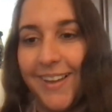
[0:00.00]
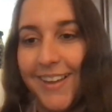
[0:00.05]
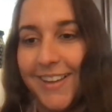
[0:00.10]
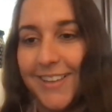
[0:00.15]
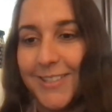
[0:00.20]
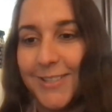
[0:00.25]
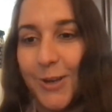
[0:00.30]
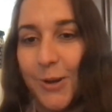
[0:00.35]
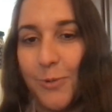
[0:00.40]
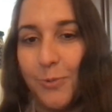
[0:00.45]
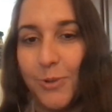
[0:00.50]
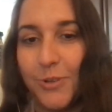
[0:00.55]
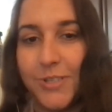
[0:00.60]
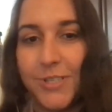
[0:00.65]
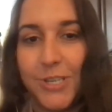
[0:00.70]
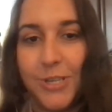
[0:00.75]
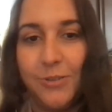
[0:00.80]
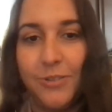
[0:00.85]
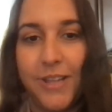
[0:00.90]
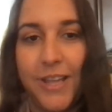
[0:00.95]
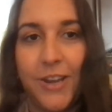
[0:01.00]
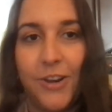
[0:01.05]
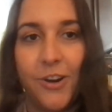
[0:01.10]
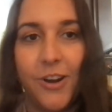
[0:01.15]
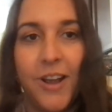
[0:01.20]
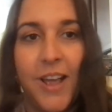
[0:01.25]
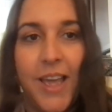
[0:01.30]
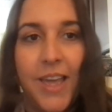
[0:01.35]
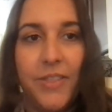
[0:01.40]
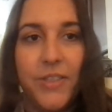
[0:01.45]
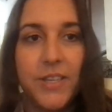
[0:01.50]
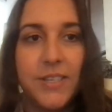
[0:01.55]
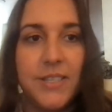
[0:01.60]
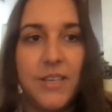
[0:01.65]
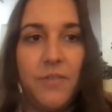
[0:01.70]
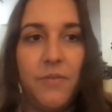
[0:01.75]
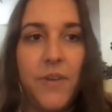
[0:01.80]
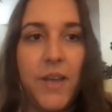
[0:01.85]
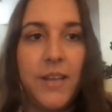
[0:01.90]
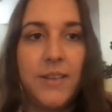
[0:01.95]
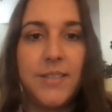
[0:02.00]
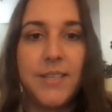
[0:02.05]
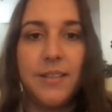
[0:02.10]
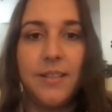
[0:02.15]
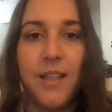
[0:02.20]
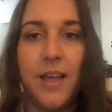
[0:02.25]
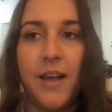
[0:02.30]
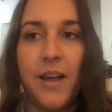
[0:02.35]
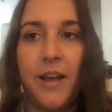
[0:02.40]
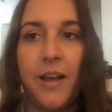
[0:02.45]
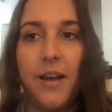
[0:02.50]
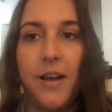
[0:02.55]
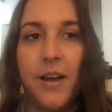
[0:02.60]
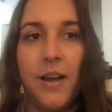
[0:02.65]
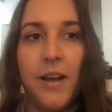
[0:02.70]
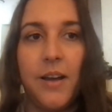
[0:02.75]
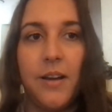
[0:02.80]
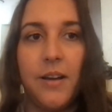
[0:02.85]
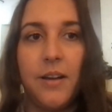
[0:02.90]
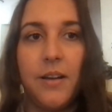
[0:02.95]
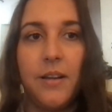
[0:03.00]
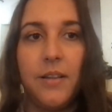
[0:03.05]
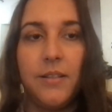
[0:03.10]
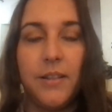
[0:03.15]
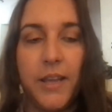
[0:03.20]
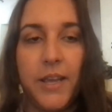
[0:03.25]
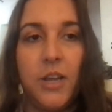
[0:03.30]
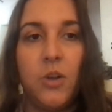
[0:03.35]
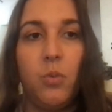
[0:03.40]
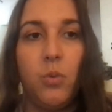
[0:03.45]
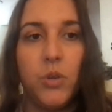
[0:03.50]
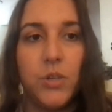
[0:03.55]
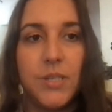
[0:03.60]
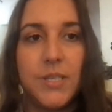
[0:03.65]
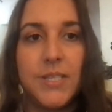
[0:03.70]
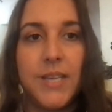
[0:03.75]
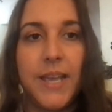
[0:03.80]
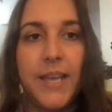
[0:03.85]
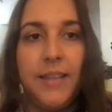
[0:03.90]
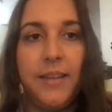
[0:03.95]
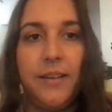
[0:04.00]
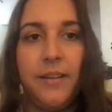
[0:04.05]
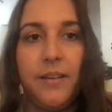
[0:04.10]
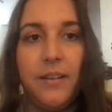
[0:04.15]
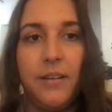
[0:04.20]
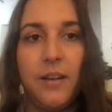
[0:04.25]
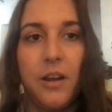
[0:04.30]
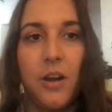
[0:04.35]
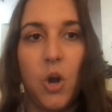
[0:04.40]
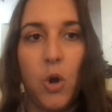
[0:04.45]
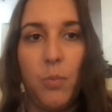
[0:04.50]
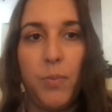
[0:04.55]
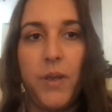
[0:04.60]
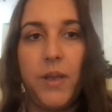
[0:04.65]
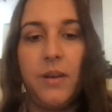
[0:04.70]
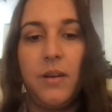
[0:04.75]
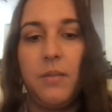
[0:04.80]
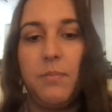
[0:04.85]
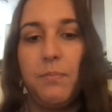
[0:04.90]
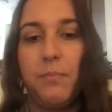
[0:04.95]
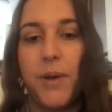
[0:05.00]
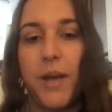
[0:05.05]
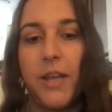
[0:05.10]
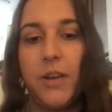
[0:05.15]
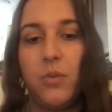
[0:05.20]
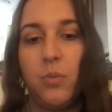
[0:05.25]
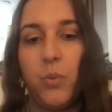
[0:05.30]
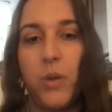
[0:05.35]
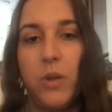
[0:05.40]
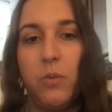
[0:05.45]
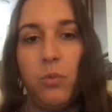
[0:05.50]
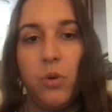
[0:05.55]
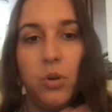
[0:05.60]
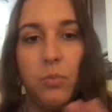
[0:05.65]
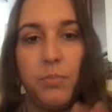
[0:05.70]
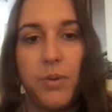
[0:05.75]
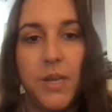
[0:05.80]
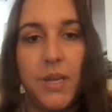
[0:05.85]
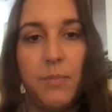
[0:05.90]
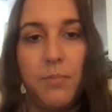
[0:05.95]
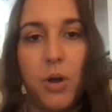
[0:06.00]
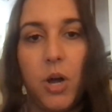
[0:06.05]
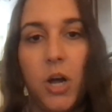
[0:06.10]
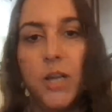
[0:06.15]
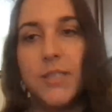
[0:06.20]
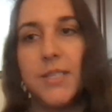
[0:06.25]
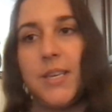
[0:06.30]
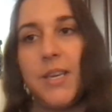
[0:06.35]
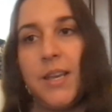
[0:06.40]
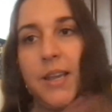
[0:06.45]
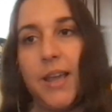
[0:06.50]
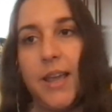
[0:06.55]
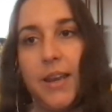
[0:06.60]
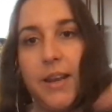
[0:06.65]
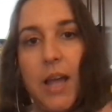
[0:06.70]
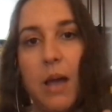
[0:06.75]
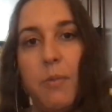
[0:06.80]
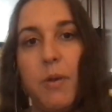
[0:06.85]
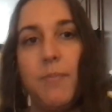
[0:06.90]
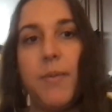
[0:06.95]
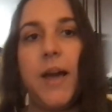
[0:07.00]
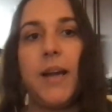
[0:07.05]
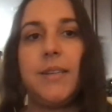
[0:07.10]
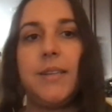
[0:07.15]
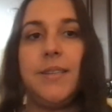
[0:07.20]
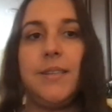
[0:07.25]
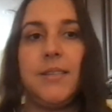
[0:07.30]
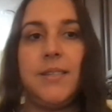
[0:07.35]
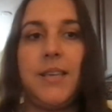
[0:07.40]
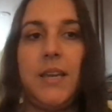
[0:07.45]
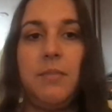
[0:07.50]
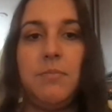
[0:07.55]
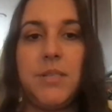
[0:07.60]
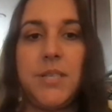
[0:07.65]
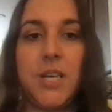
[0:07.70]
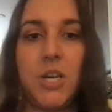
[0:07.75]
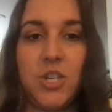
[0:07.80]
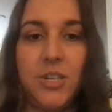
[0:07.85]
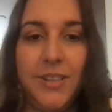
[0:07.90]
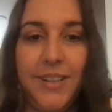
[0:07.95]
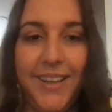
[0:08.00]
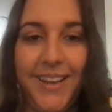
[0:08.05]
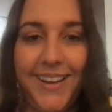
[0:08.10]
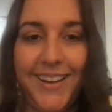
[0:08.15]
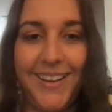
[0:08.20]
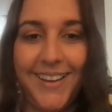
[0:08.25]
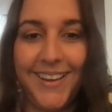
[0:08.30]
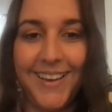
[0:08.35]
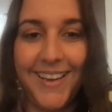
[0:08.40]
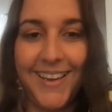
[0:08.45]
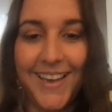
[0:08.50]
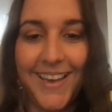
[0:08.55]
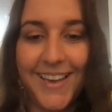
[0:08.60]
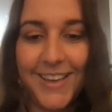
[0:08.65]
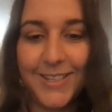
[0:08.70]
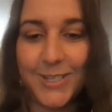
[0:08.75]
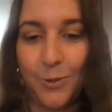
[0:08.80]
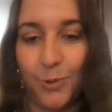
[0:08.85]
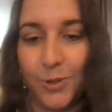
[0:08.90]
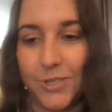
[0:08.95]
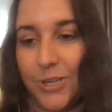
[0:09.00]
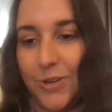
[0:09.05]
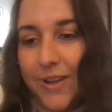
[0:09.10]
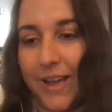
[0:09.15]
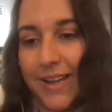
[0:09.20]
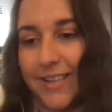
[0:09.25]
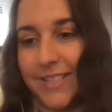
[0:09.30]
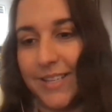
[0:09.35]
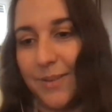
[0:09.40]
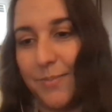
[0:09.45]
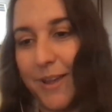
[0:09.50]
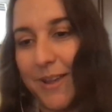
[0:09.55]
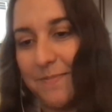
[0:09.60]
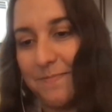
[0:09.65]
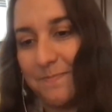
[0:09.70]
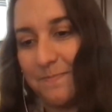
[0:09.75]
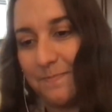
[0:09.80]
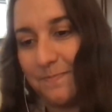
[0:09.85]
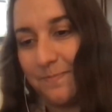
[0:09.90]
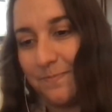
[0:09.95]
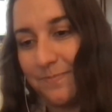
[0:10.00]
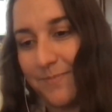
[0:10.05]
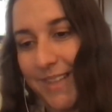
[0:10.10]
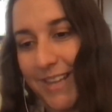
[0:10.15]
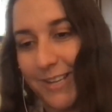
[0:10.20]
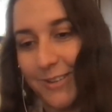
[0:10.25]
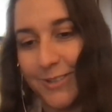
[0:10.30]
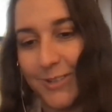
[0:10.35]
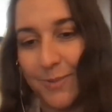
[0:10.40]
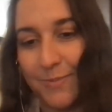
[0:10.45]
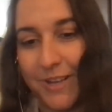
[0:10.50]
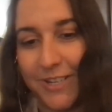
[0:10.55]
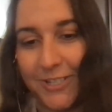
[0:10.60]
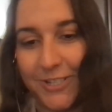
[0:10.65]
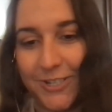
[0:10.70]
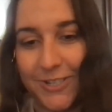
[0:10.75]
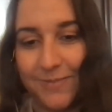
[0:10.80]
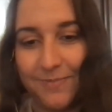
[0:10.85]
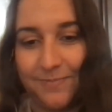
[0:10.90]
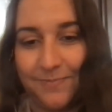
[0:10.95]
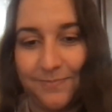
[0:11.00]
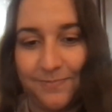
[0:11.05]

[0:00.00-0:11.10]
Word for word: So we'll see you later. This event uh, link will stay open, but we will be pausing and coming back to the same session link. So we'll see you guys in a bit. Thank you so much.